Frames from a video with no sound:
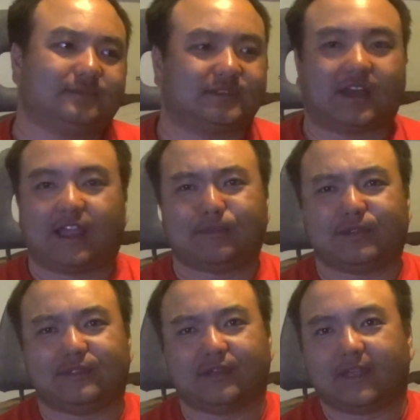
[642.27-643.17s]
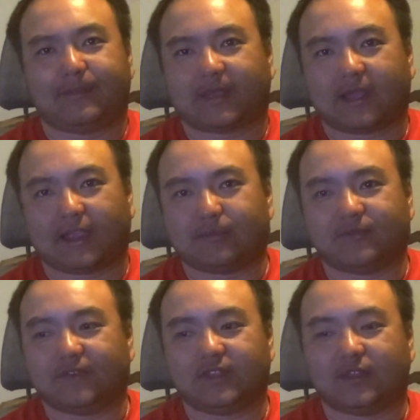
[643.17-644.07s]
hybrid, the epic
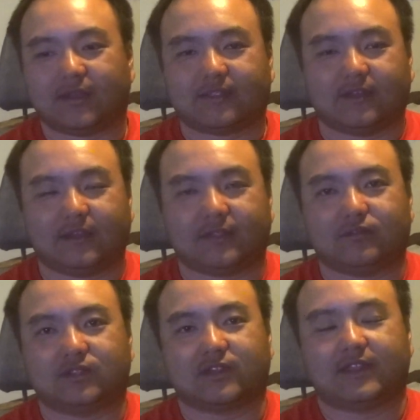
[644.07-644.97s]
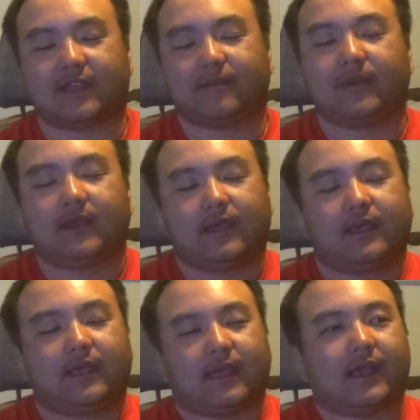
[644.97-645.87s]
hybrid video at Ooliga Dam.
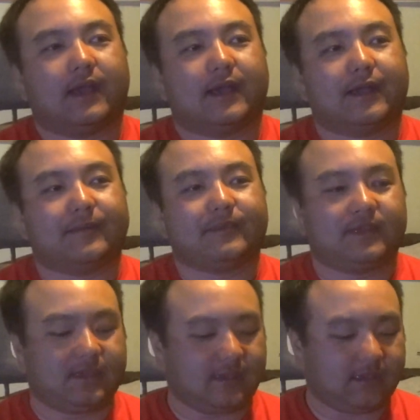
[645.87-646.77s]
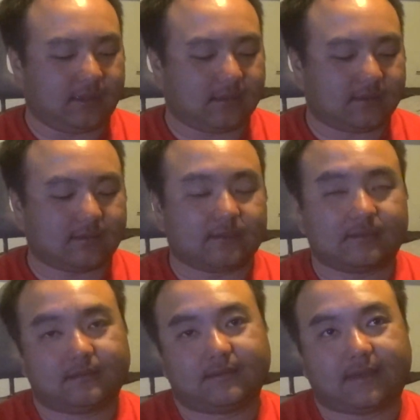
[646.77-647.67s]
He
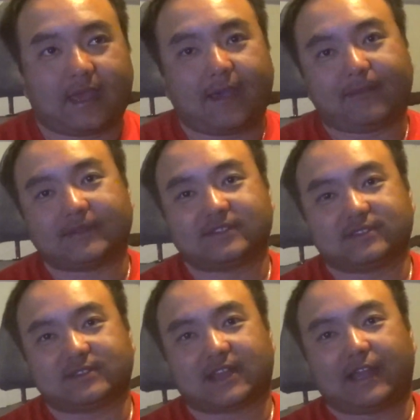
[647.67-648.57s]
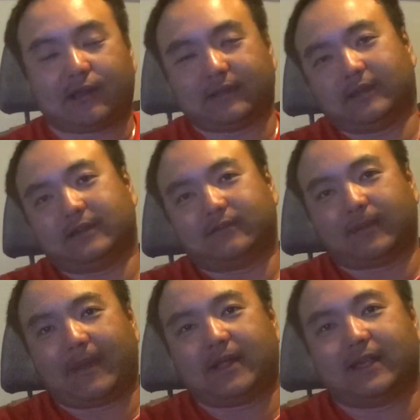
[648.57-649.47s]
happens to tie on a
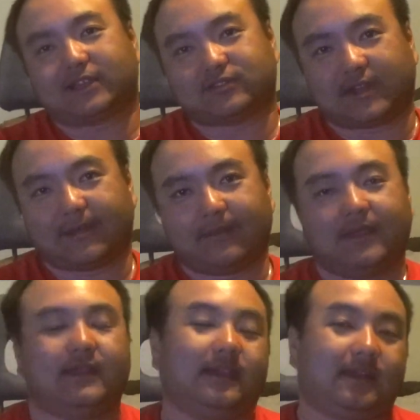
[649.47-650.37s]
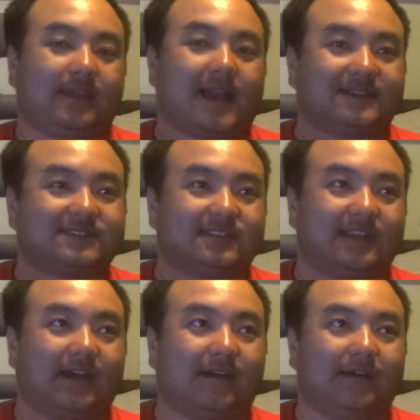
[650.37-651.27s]
Rapala X-Wrap. He casts it
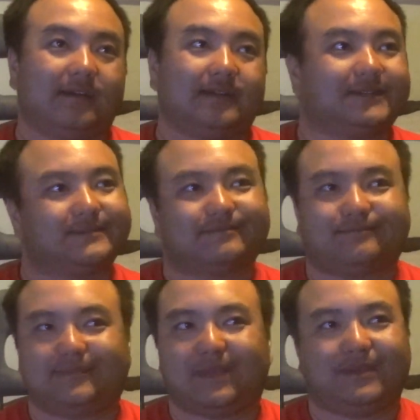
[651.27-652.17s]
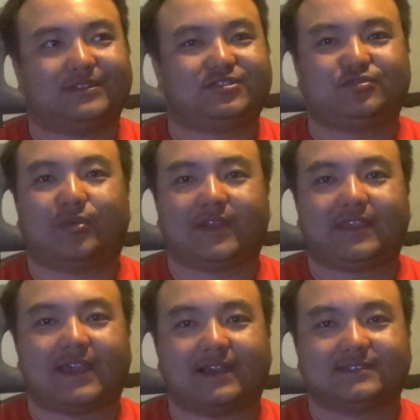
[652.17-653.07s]
out, maybe 20
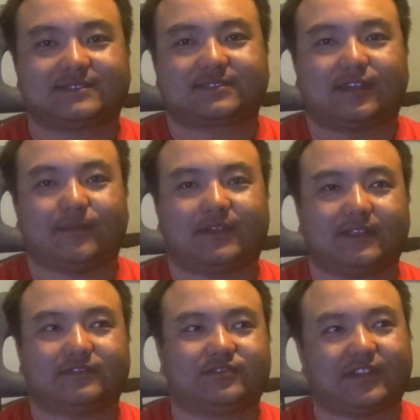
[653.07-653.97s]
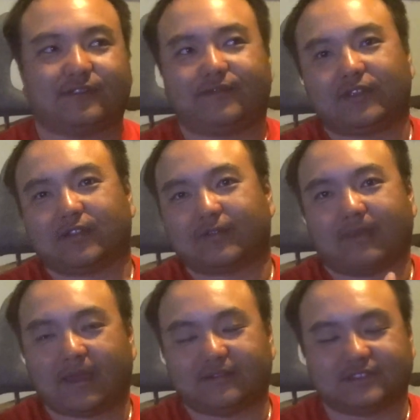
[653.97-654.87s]
casts coming in, trying to figure out the
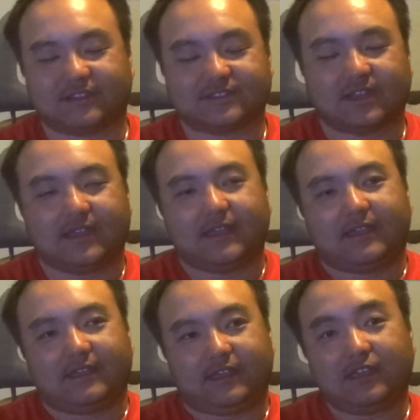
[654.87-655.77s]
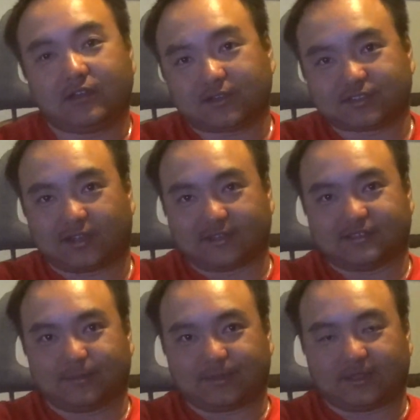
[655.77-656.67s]
patterns, I guess. He hooks onto
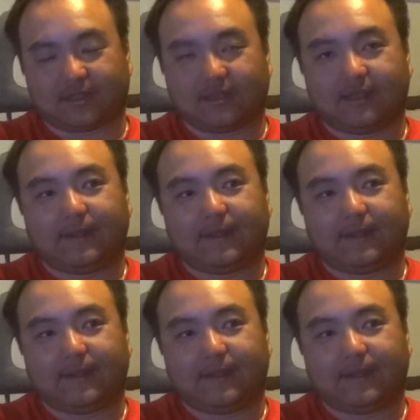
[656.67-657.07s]
something,